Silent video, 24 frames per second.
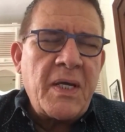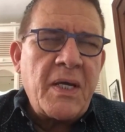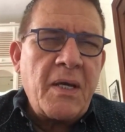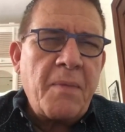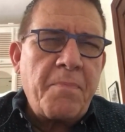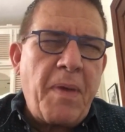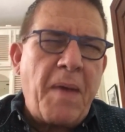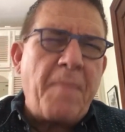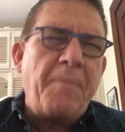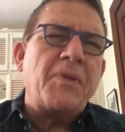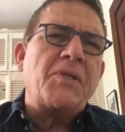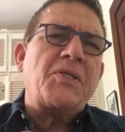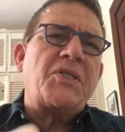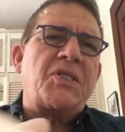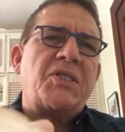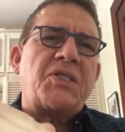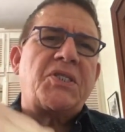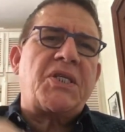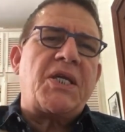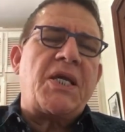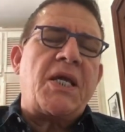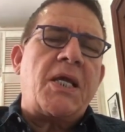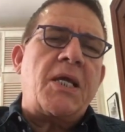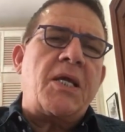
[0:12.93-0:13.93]
People
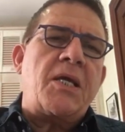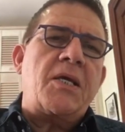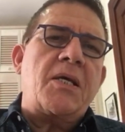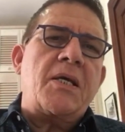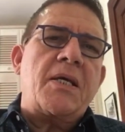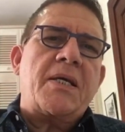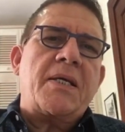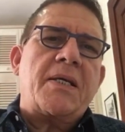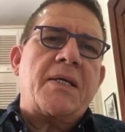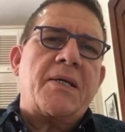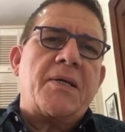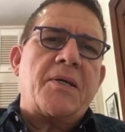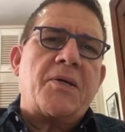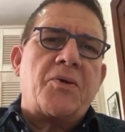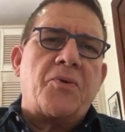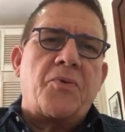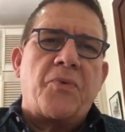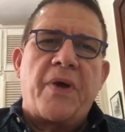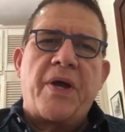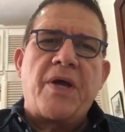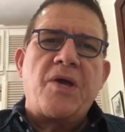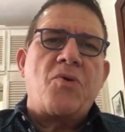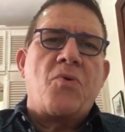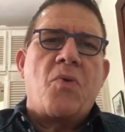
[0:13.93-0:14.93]
see
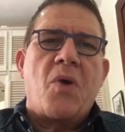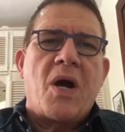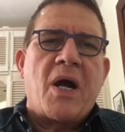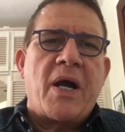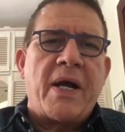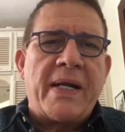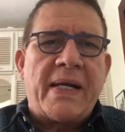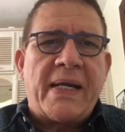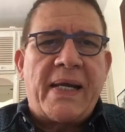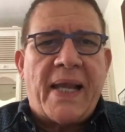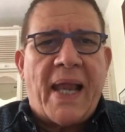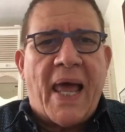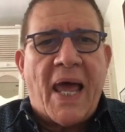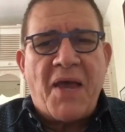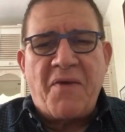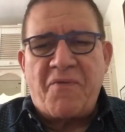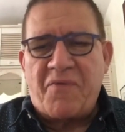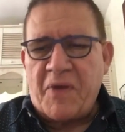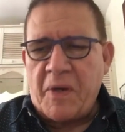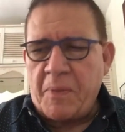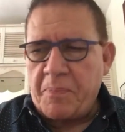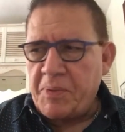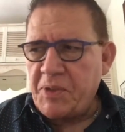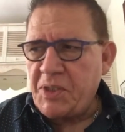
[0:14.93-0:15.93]
where you are in life
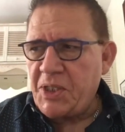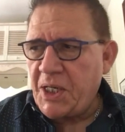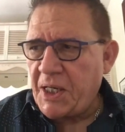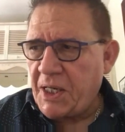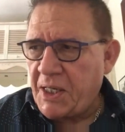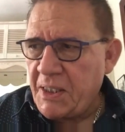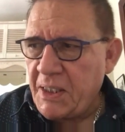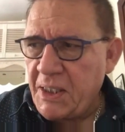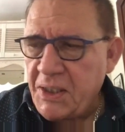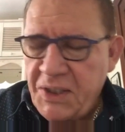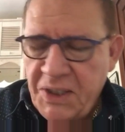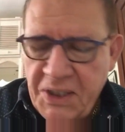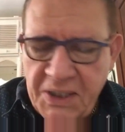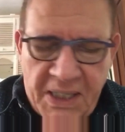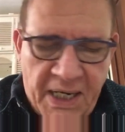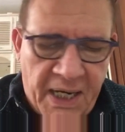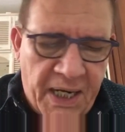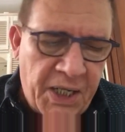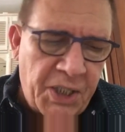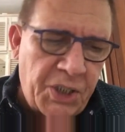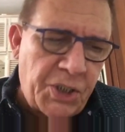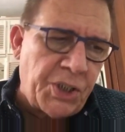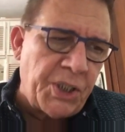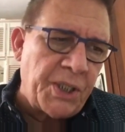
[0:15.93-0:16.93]
at a particular
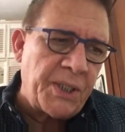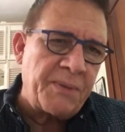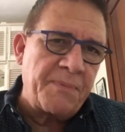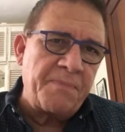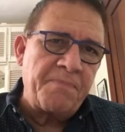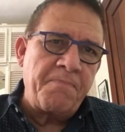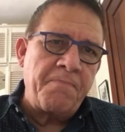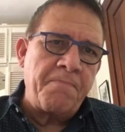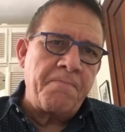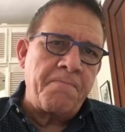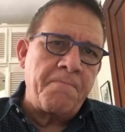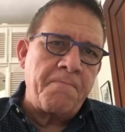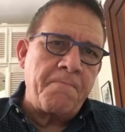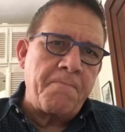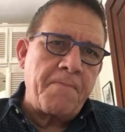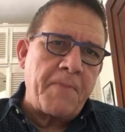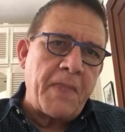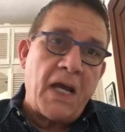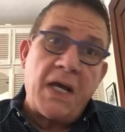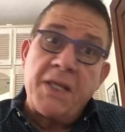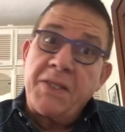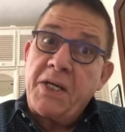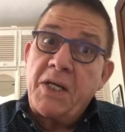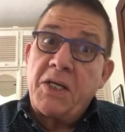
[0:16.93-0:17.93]
stage,
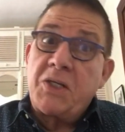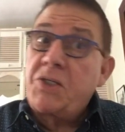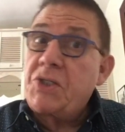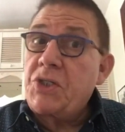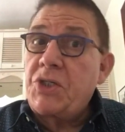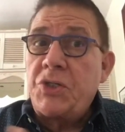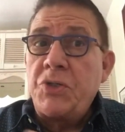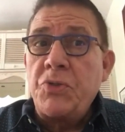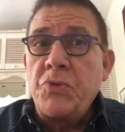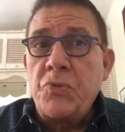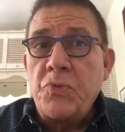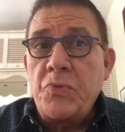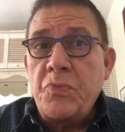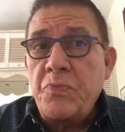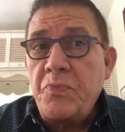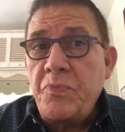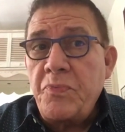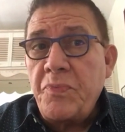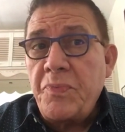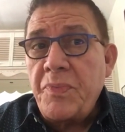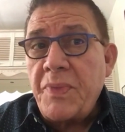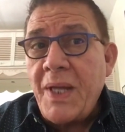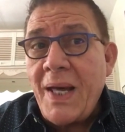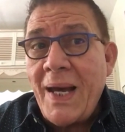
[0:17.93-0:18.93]
and they assume
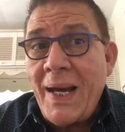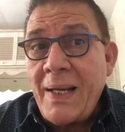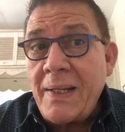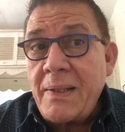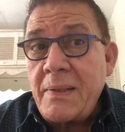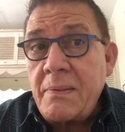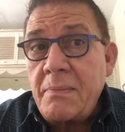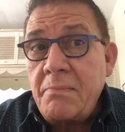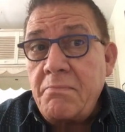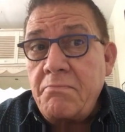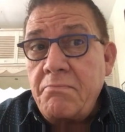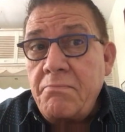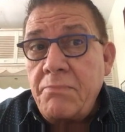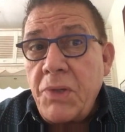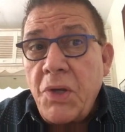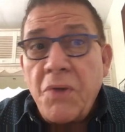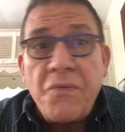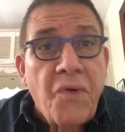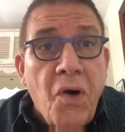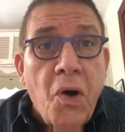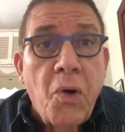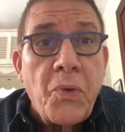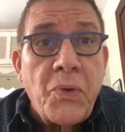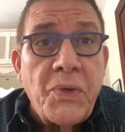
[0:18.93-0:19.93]
that
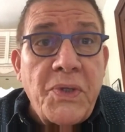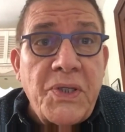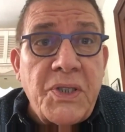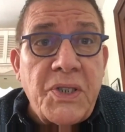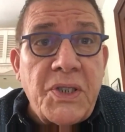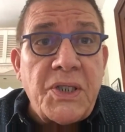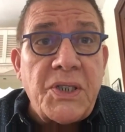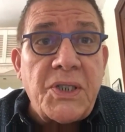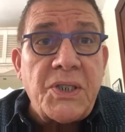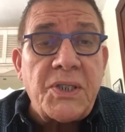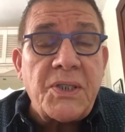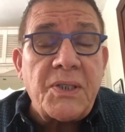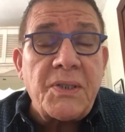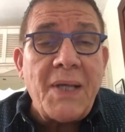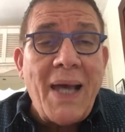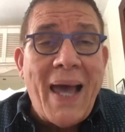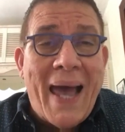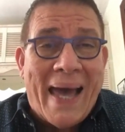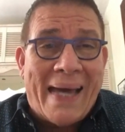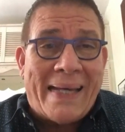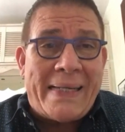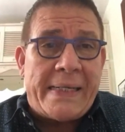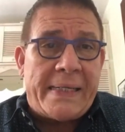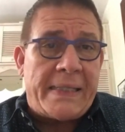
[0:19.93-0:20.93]
you've always
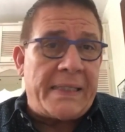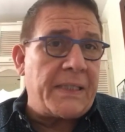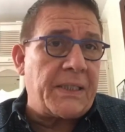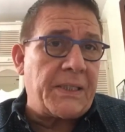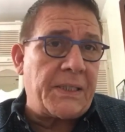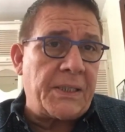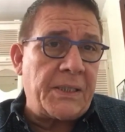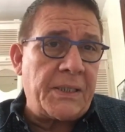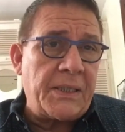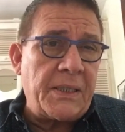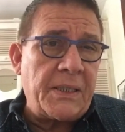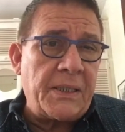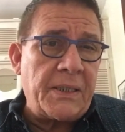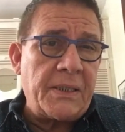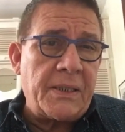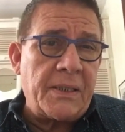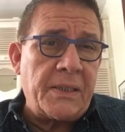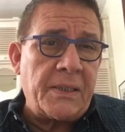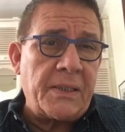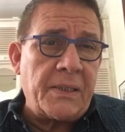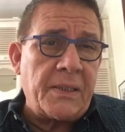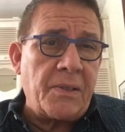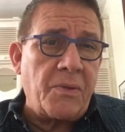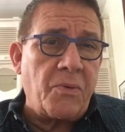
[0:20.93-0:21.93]
had it,
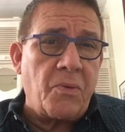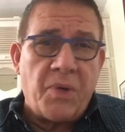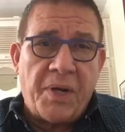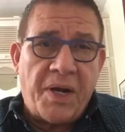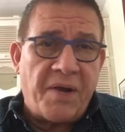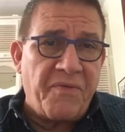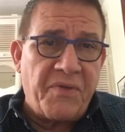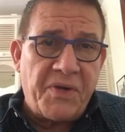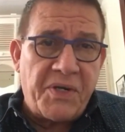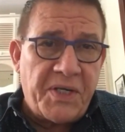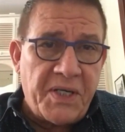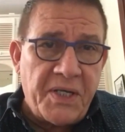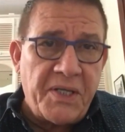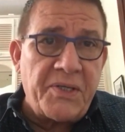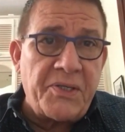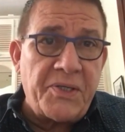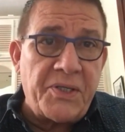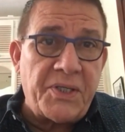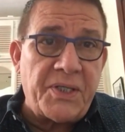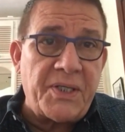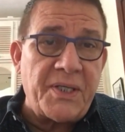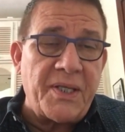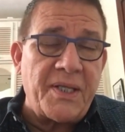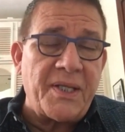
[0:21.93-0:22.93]
whatever it is
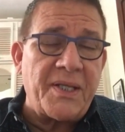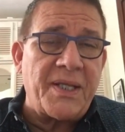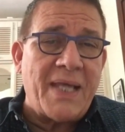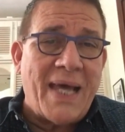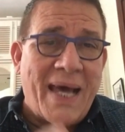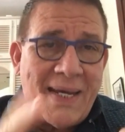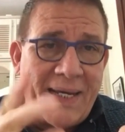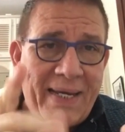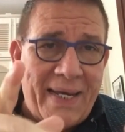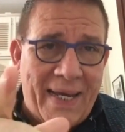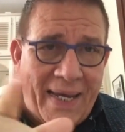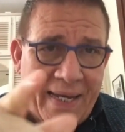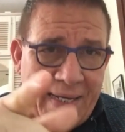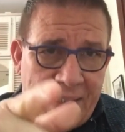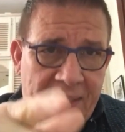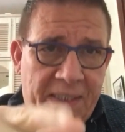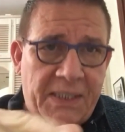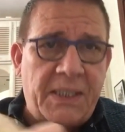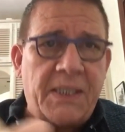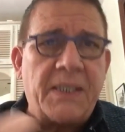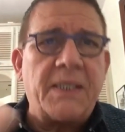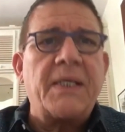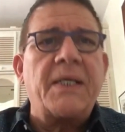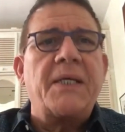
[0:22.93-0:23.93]
that it
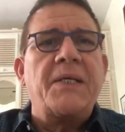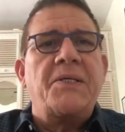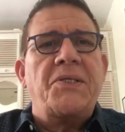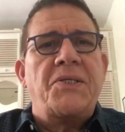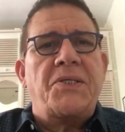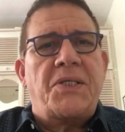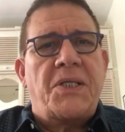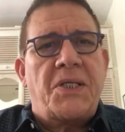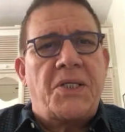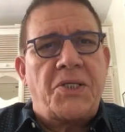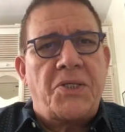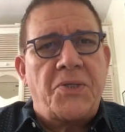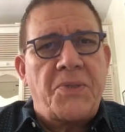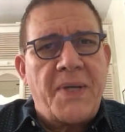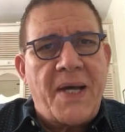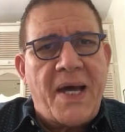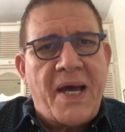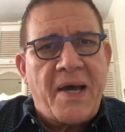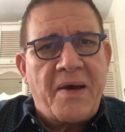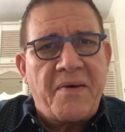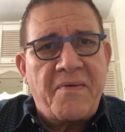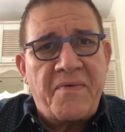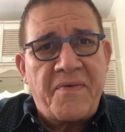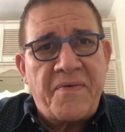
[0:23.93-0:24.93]
is that you
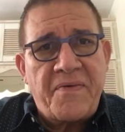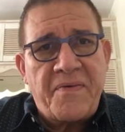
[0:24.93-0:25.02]
have.